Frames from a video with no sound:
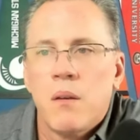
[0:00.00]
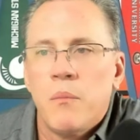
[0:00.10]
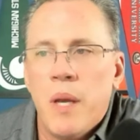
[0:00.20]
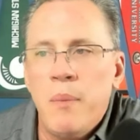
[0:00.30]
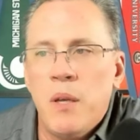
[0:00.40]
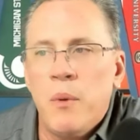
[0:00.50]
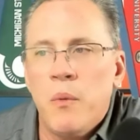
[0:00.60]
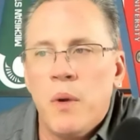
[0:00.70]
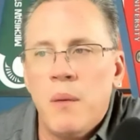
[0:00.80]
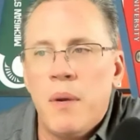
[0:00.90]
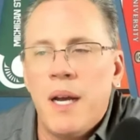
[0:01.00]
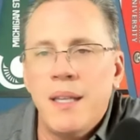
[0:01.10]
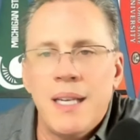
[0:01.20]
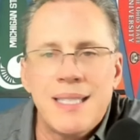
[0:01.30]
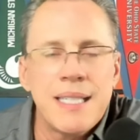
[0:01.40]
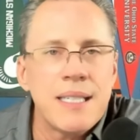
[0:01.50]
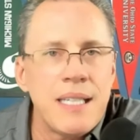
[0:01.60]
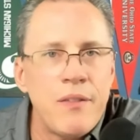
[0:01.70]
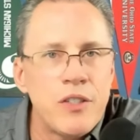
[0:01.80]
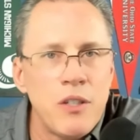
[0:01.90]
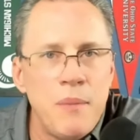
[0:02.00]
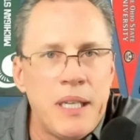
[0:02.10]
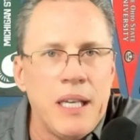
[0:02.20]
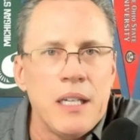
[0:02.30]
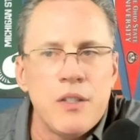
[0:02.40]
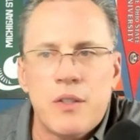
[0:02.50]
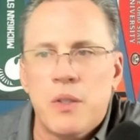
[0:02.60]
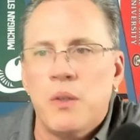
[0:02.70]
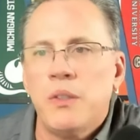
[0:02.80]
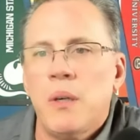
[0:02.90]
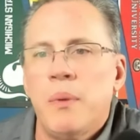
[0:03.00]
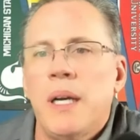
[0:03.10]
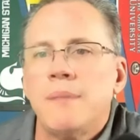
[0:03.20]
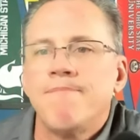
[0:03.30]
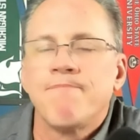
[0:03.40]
Maybe he'll be running behind that 6'7 German kid I just told you about.